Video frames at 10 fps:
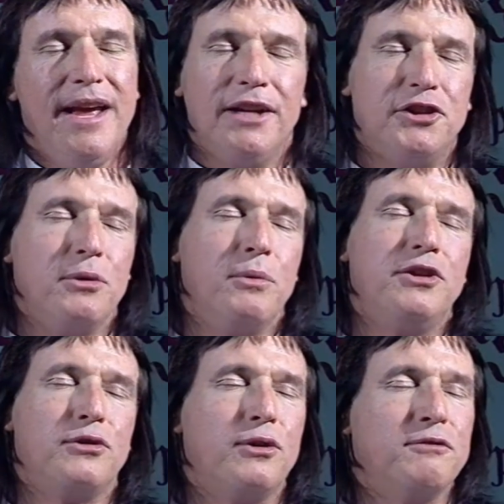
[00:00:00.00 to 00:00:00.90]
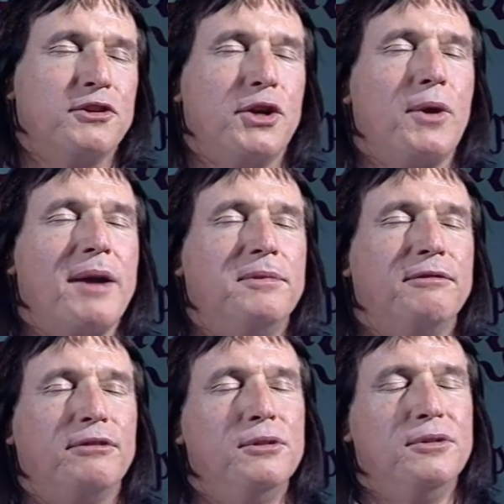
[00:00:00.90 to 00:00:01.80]
And she reached over and she grabbed the
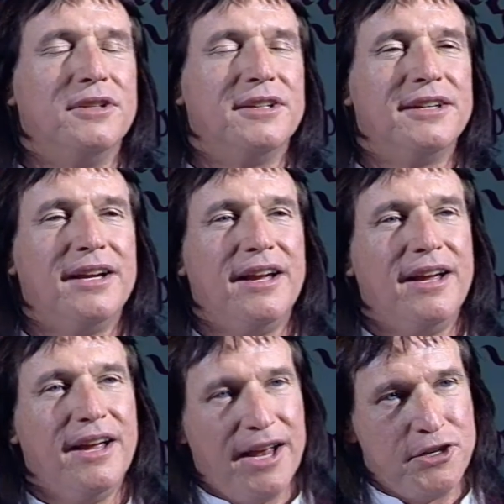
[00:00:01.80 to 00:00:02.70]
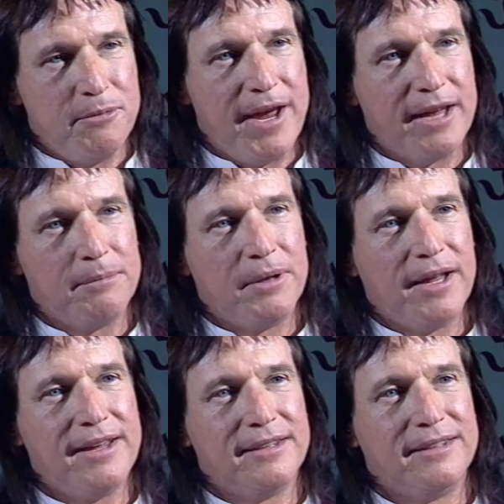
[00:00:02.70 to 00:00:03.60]
flute, and she began to
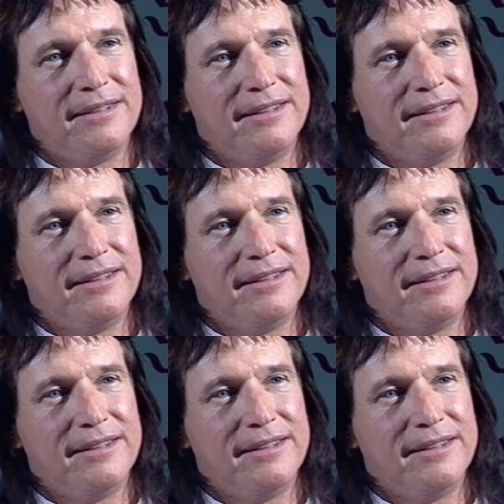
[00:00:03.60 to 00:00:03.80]
play it.